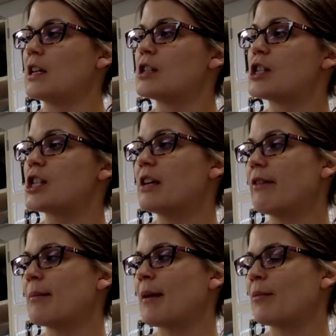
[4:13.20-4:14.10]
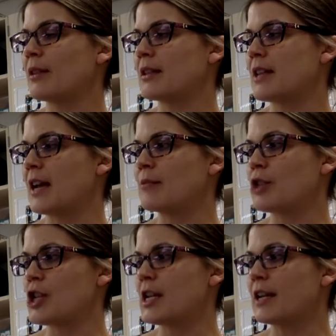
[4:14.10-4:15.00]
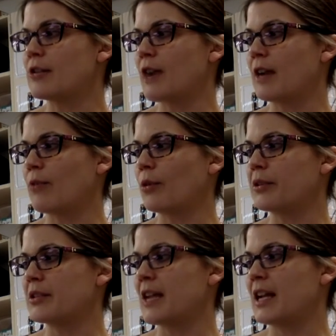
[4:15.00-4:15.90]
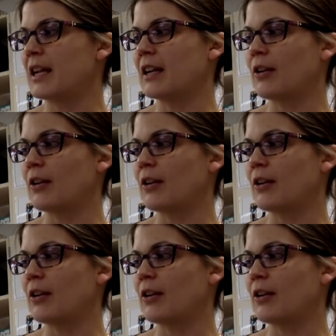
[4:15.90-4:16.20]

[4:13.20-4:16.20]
She remembered the time she had tried roller skating in